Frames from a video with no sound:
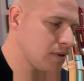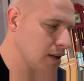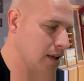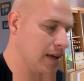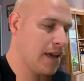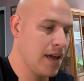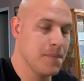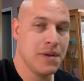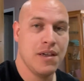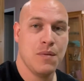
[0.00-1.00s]
It can't
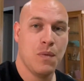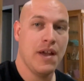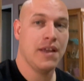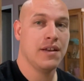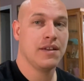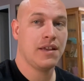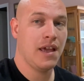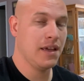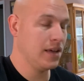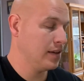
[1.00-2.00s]
be wet,
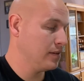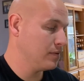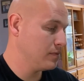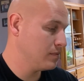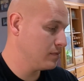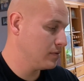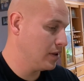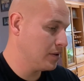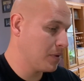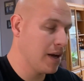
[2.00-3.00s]
can't get it in
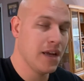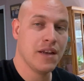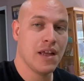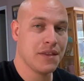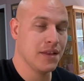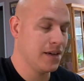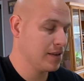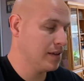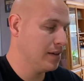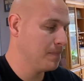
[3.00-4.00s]
the rain, nothing like
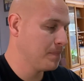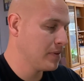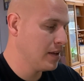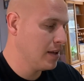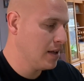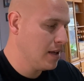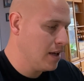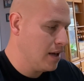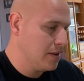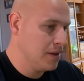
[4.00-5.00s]
that.
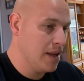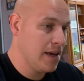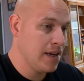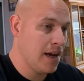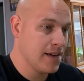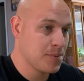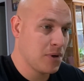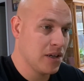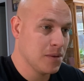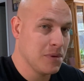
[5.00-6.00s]
The day I
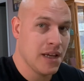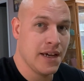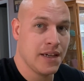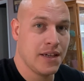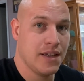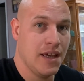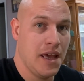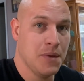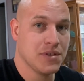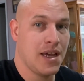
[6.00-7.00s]
sprayed the black,
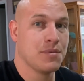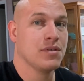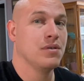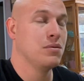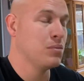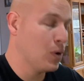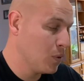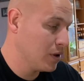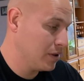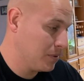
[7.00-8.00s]
it was absolutely
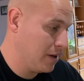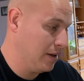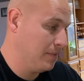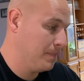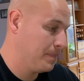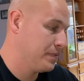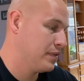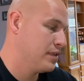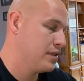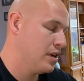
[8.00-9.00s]
pouring the rain.
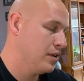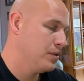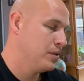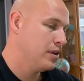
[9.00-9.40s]
So